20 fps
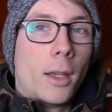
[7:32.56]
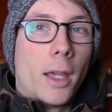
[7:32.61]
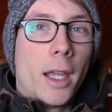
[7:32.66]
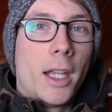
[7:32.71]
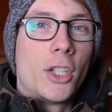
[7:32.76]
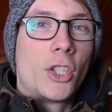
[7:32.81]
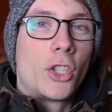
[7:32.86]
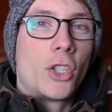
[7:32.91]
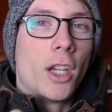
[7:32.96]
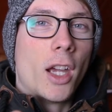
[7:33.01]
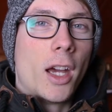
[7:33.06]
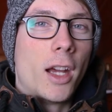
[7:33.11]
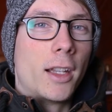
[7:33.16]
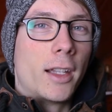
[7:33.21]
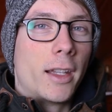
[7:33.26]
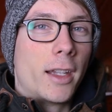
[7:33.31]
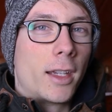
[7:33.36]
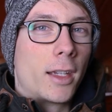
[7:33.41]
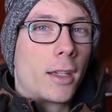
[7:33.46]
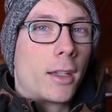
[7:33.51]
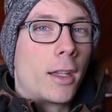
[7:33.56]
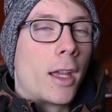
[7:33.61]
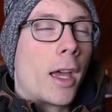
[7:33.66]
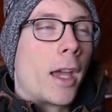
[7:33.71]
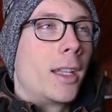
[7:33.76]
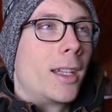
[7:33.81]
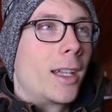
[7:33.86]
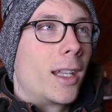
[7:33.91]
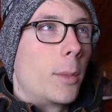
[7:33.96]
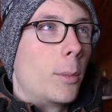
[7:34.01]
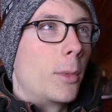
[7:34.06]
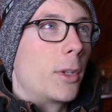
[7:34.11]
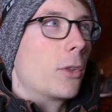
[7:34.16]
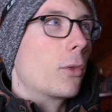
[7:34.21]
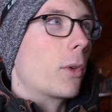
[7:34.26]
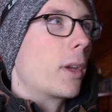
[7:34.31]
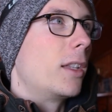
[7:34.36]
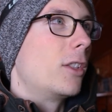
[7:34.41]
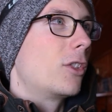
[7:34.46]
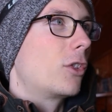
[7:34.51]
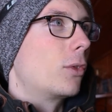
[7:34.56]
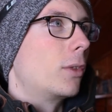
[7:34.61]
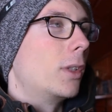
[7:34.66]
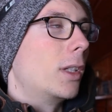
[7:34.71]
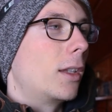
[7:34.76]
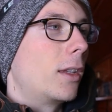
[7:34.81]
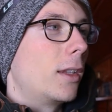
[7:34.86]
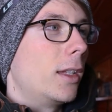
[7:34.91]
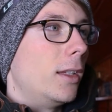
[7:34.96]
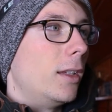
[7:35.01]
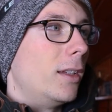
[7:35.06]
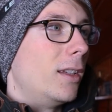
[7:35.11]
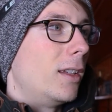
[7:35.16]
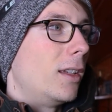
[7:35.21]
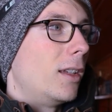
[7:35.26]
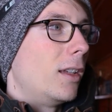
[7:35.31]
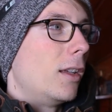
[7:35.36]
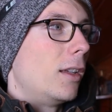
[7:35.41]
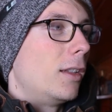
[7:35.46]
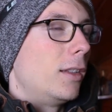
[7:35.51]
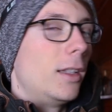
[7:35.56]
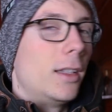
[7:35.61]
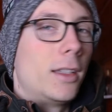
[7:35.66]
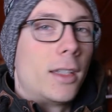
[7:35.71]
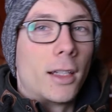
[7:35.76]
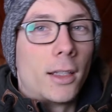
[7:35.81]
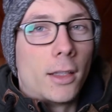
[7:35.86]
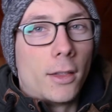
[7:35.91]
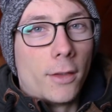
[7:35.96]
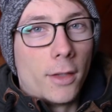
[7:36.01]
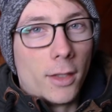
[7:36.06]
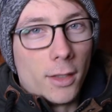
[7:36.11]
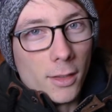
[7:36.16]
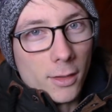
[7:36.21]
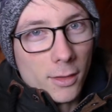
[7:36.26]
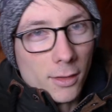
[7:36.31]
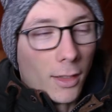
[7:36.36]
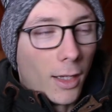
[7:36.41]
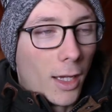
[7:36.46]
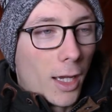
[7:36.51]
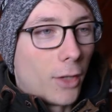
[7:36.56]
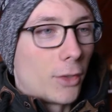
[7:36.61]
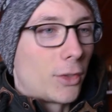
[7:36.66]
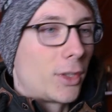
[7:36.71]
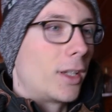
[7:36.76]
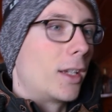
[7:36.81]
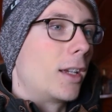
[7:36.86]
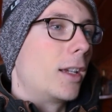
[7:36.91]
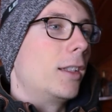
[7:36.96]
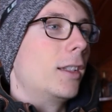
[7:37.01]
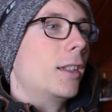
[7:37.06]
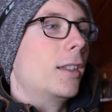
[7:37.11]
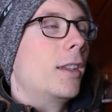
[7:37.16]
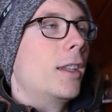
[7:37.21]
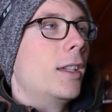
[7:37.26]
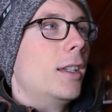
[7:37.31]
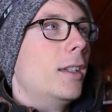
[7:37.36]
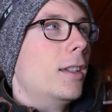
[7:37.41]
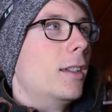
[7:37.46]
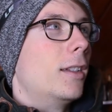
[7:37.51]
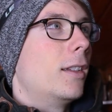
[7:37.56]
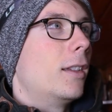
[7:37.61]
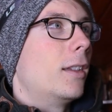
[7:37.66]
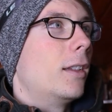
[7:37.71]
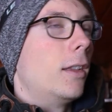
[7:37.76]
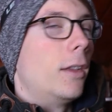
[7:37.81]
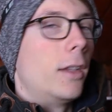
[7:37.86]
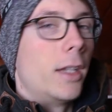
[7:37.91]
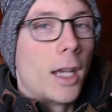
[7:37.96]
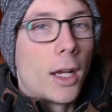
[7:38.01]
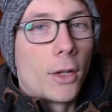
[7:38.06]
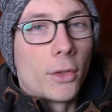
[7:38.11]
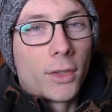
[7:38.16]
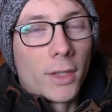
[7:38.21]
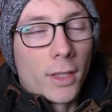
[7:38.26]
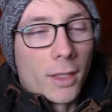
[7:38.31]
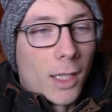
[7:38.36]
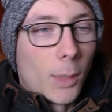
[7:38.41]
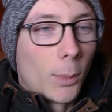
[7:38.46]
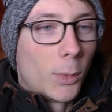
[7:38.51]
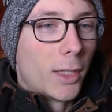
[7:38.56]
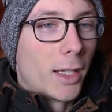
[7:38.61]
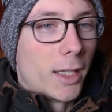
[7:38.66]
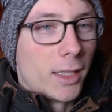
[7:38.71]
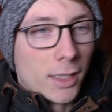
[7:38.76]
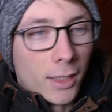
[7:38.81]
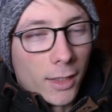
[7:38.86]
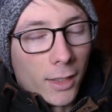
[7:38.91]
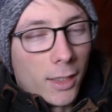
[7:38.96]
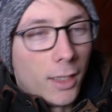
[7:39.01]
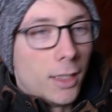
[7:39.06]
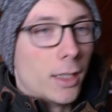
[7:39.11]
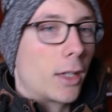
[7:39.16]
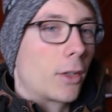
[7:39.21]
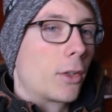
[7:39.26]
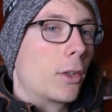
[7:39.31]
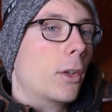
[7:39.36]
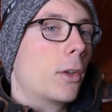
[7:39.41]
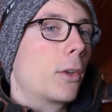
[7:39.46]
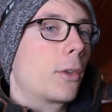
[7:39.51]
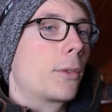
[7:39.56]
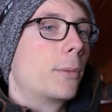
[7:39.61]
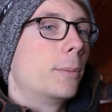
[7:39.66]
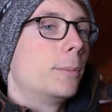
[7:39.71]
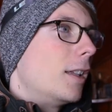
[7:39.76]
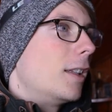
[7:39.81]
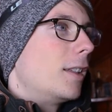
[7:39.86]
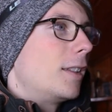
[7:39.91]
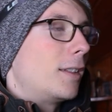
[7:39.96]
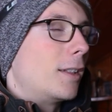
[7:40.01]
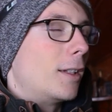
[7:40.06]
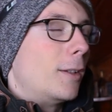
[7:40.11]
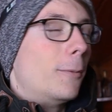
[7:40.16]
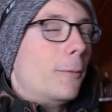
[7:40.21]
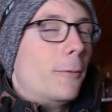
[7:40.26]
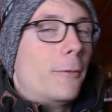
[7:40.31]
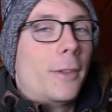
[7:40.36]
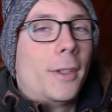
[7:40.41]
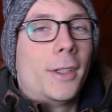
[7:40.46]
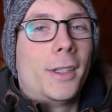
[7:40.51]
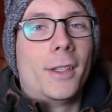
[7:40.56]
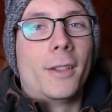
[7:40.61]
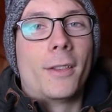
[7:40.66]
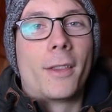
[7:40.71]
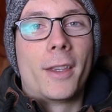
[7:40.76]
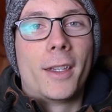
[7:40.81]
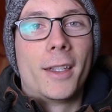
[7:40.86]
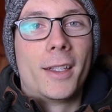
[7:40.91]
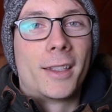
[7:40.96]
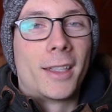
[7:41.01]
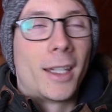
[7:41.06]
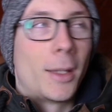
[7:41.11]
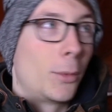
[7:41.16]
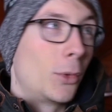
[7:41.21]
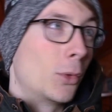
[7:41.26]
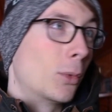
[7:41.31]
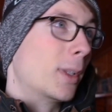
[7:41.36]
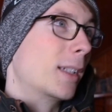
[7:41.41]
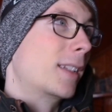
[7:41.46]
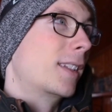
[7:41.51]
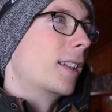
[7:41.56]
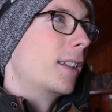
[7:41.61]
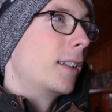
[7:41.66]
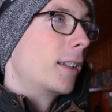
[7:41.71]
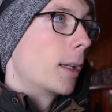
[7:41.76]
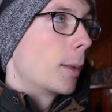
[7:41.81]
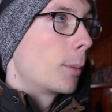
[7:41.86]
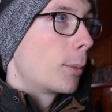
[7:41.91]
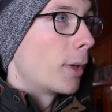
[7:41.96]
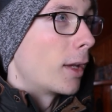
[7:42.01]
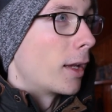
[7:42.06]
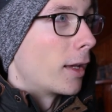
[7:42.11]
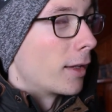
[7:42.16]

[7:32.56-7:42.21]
HDR layer, a high dynamic range to get the detail in the outer and in the in the outer nebula and in the inner core. Some funny things happened while setting up.